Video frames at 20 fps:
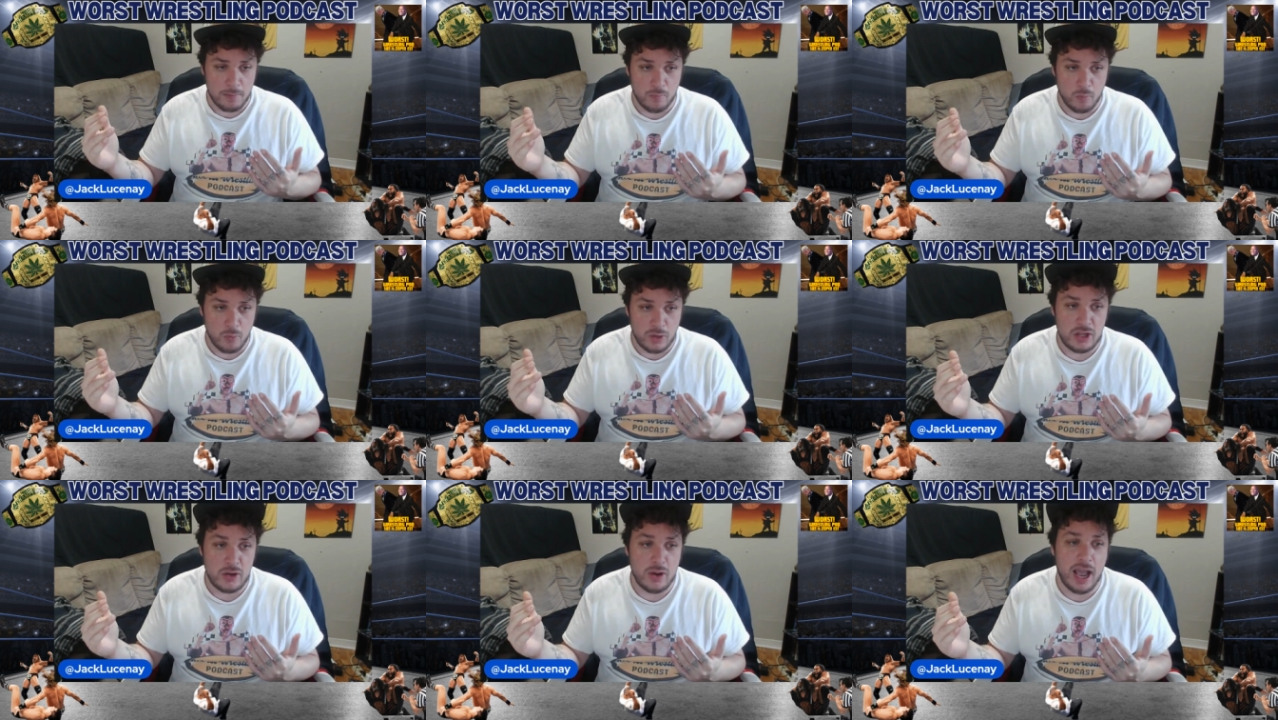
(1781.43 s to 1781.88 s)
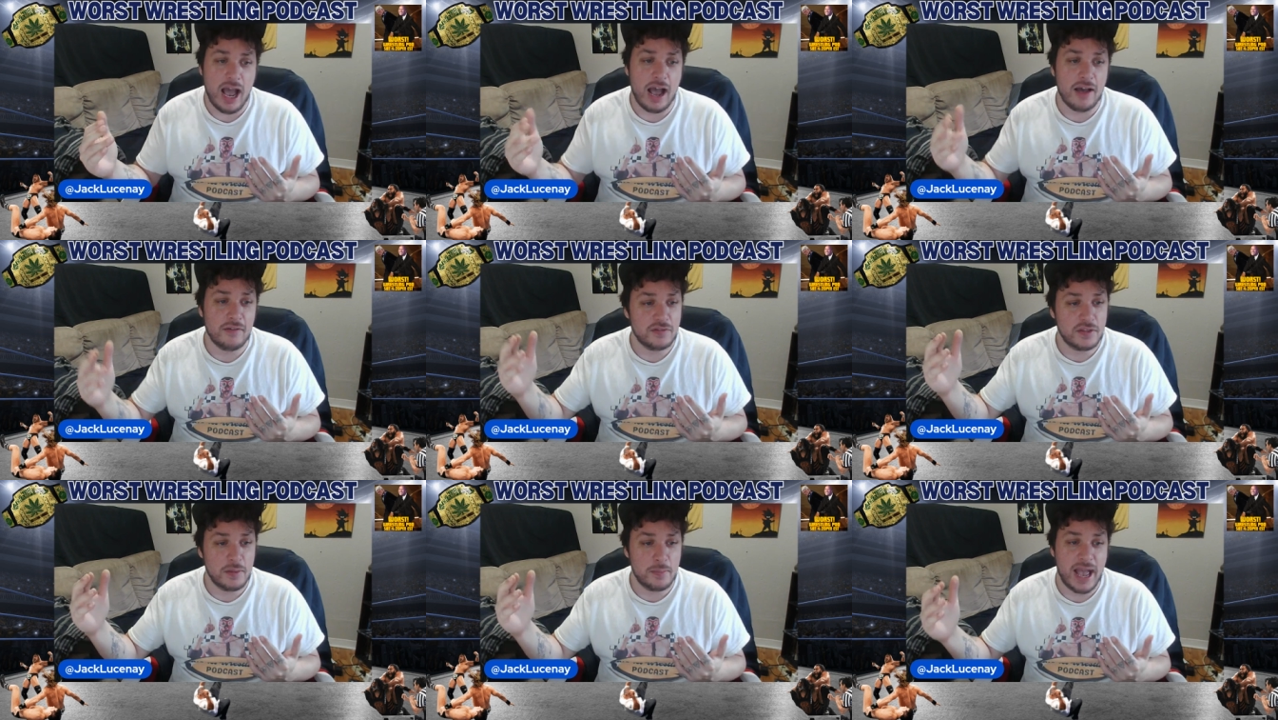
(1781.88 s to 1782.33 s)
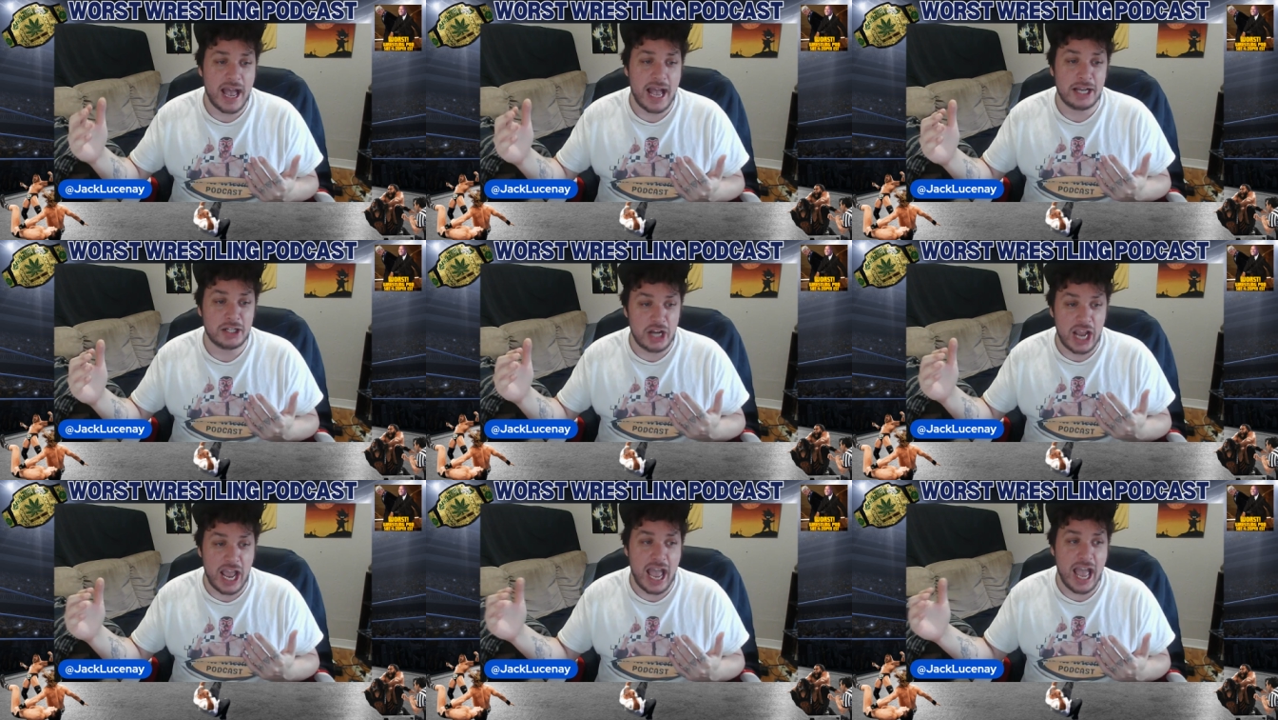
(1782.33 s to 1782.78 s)
When you have the
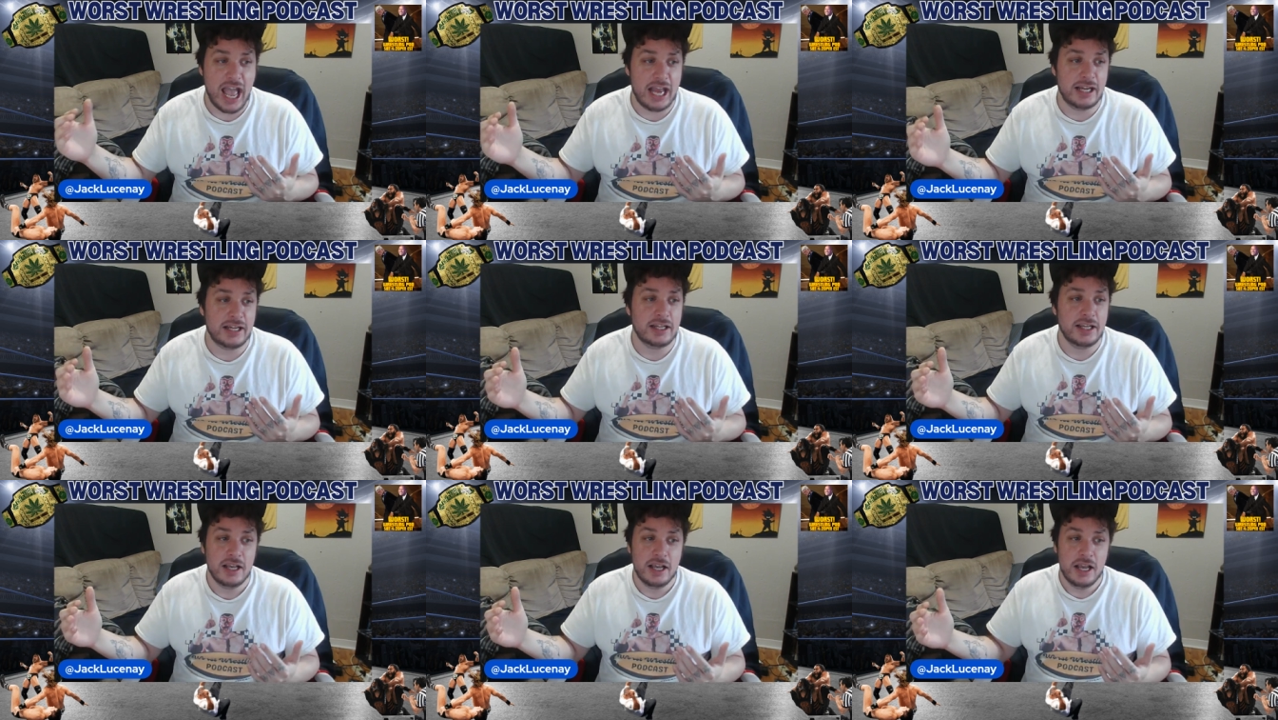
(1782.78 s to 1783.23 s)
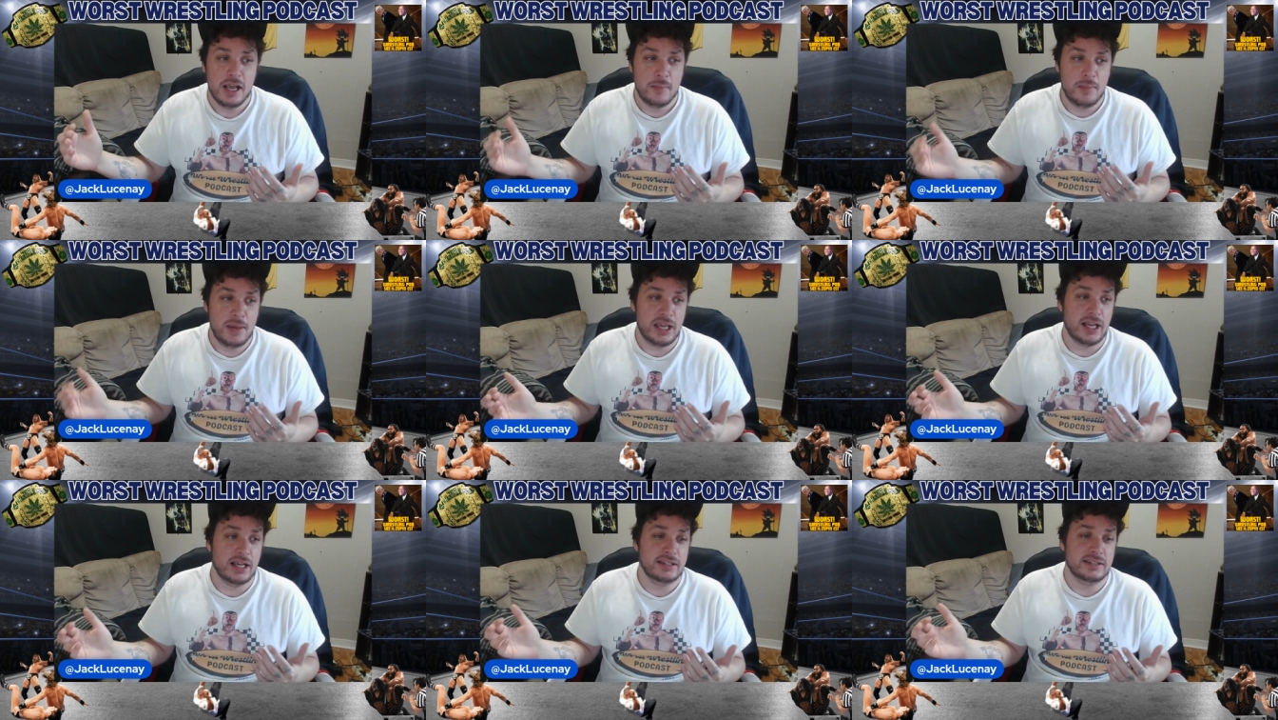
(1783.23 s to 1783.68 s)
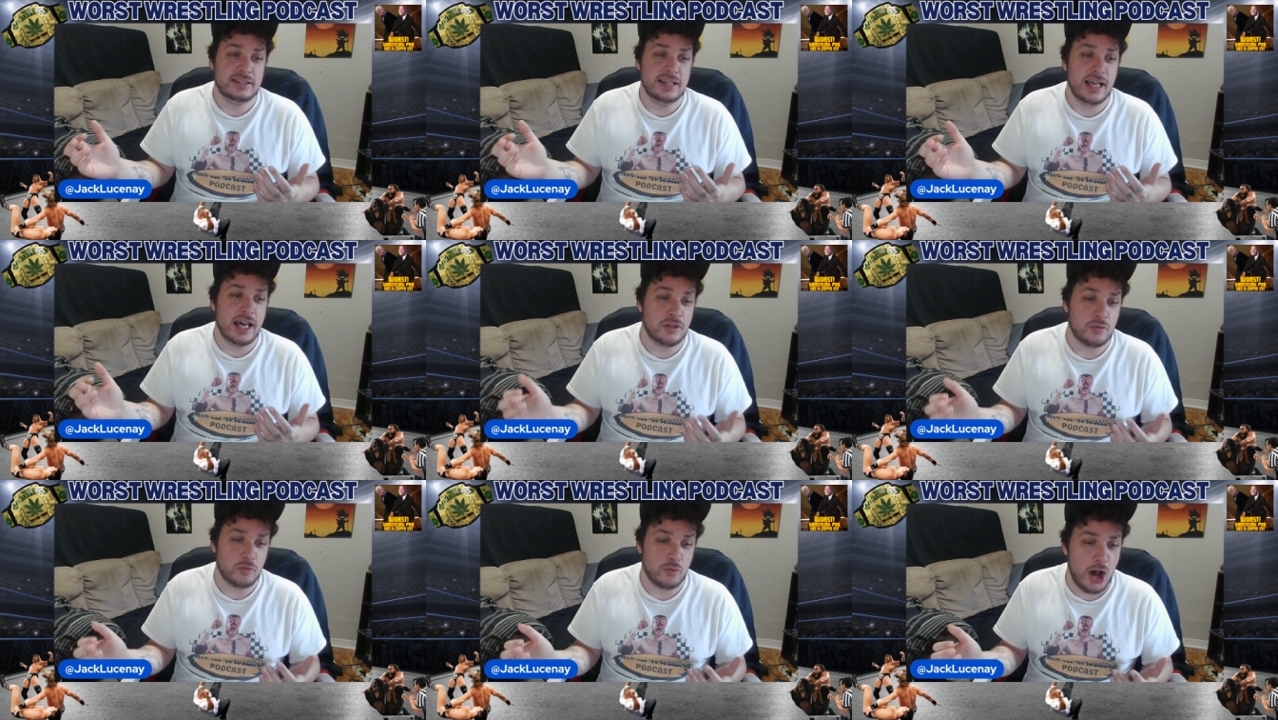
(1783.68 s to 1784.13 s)
match end because
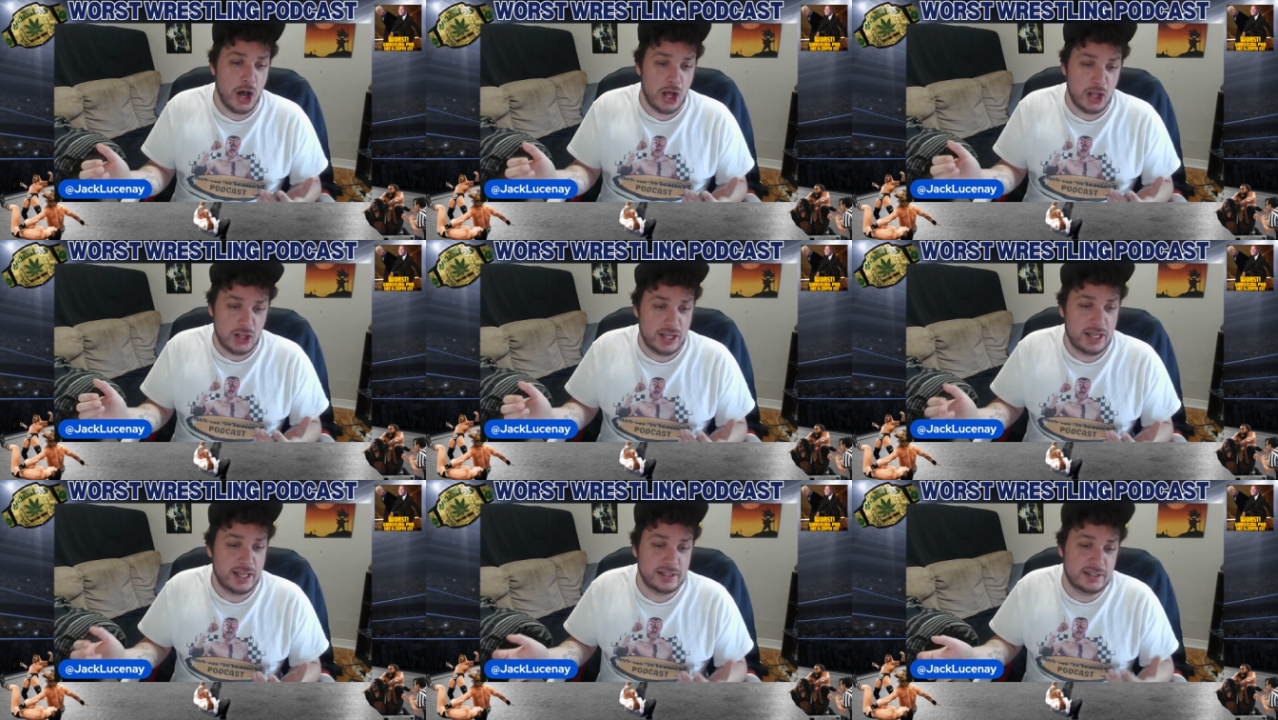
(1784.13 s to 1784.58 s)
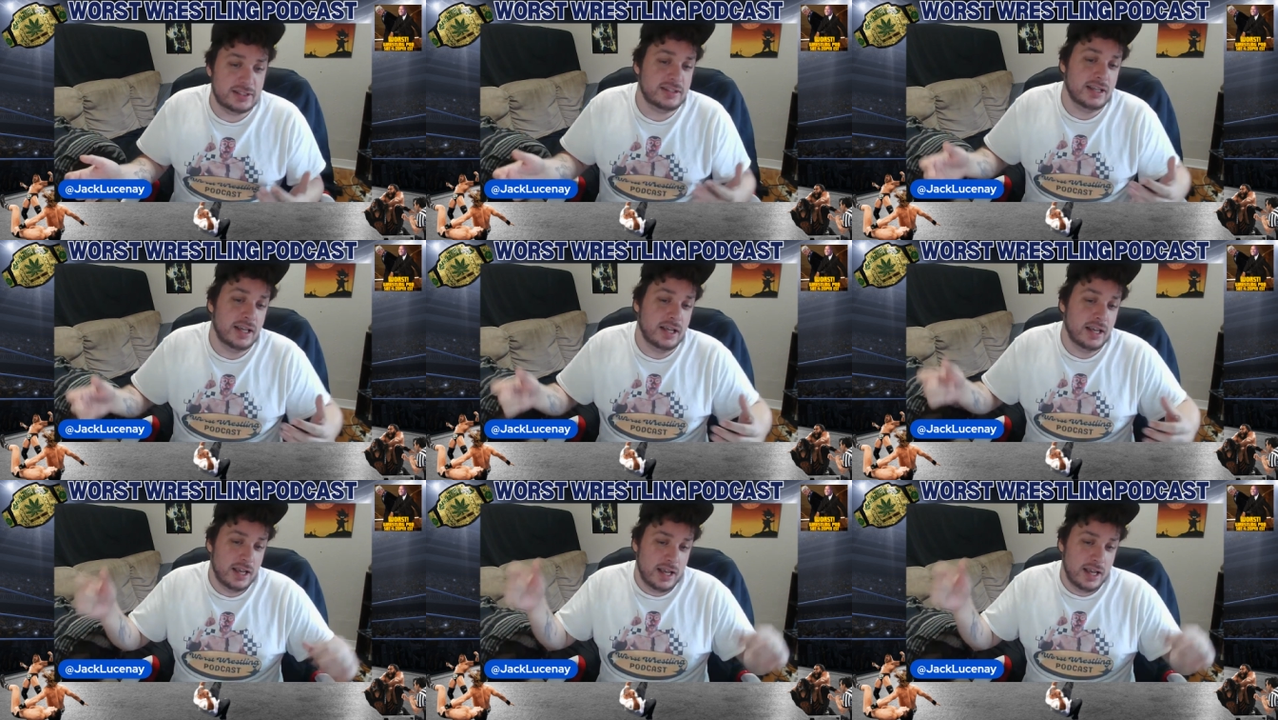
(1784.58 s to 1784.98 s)
Seth Rollins